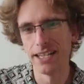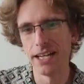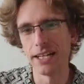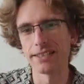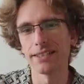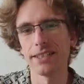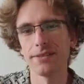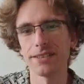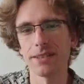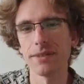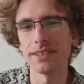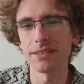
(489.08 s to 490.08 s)
So
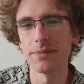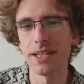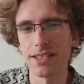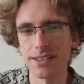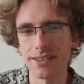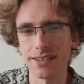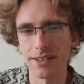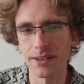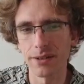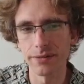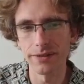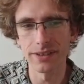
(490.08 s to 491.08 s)
some estimations are
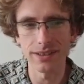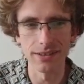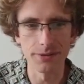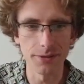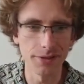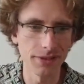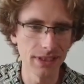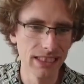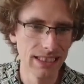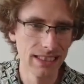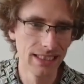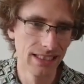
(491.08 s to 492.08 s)
obviously wrong.
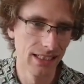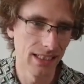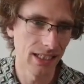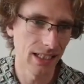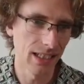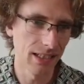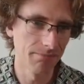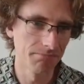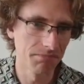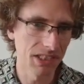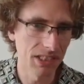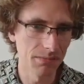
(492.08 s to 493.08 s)

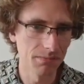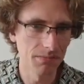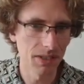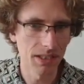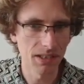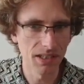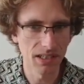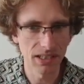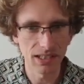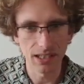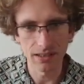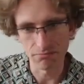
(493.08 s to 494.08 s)
Some,
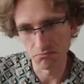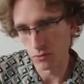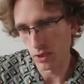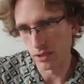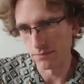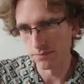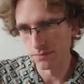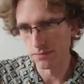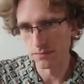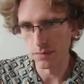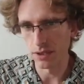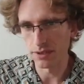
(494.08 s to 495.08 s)
well,
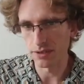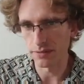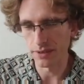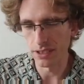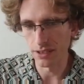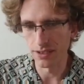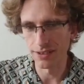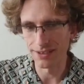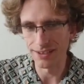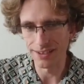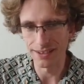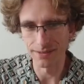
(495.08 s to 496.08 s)
most of the others
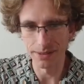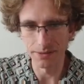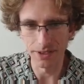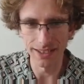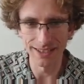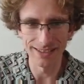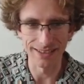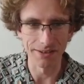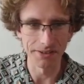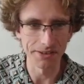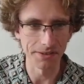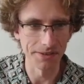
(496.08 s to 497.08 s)
are going to be right as a
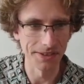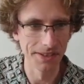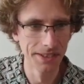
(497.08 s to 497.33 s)
consequence.